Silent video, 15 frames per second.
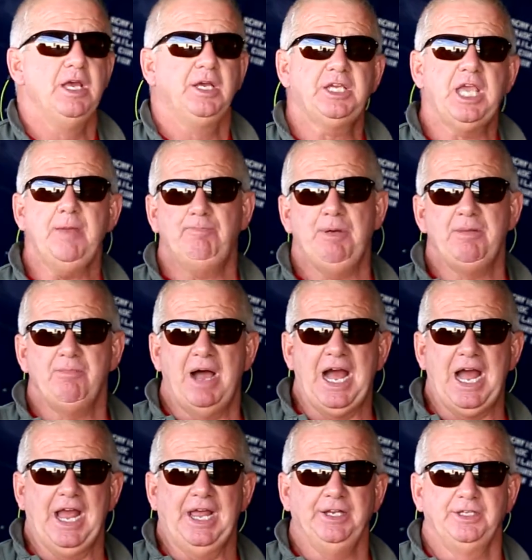Keep in
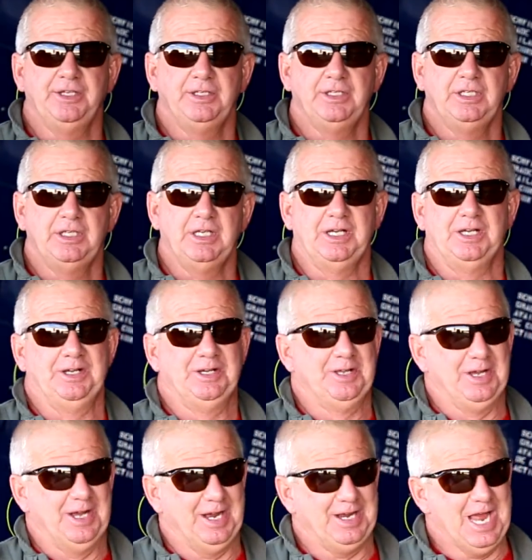mind,
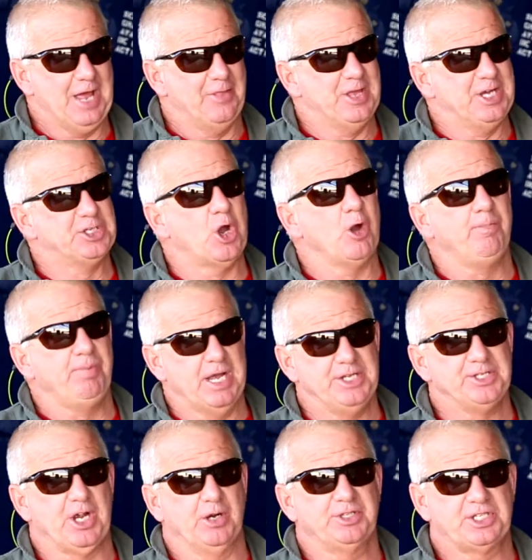again, these
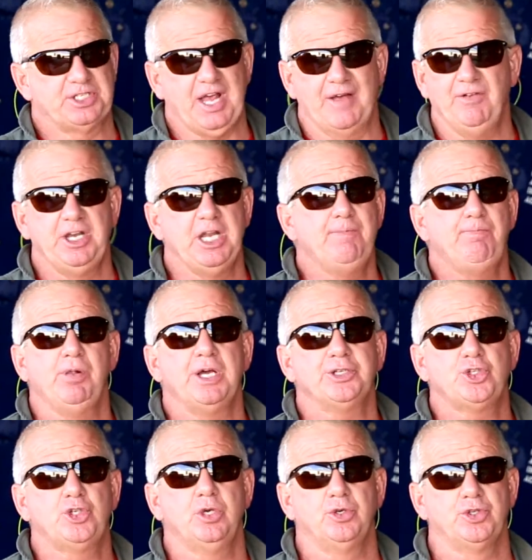airplanes are 70
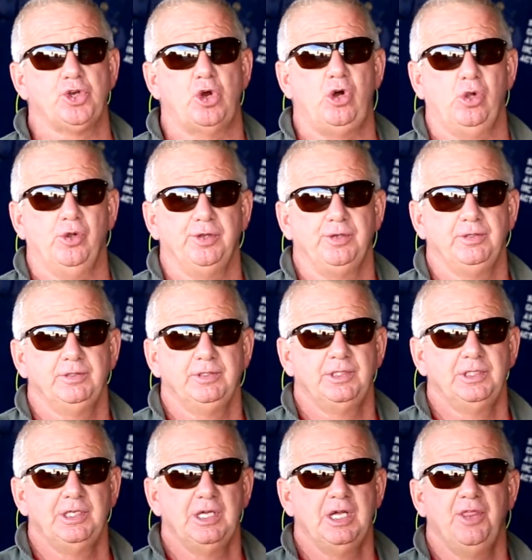plus years old.
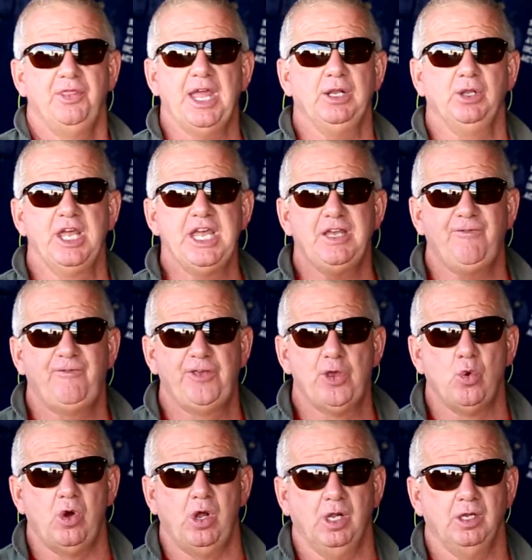They leak
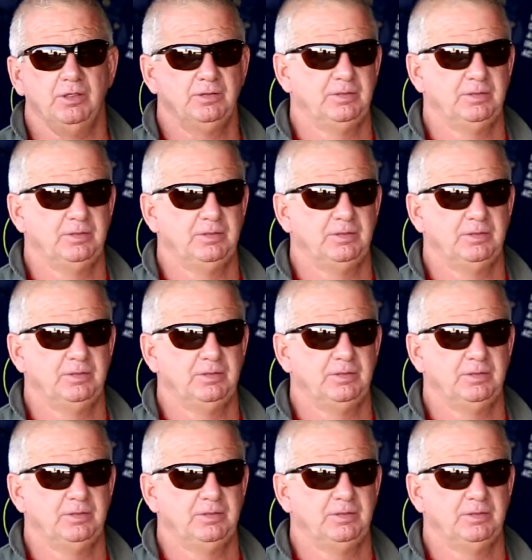fuel.